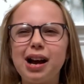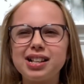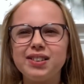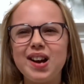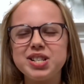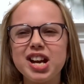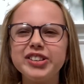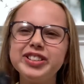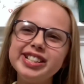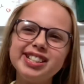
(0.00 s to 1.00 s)
back to my
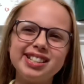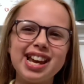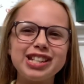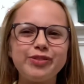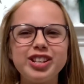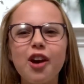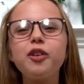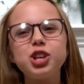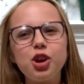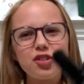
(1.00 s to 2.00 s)
channel. In today's video,
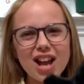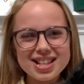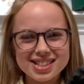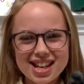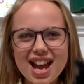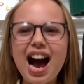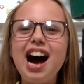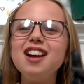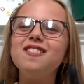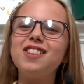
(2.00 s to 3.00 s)
you guessed it,
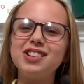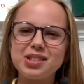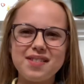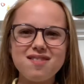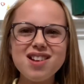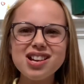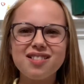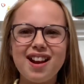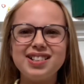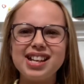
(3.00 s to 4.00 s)
I am going to be
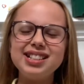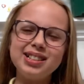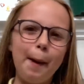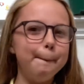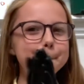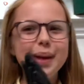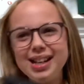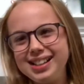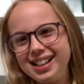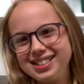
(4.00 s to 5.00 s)
recreating the
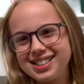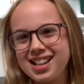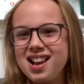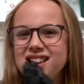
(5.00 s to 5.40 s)
Minions.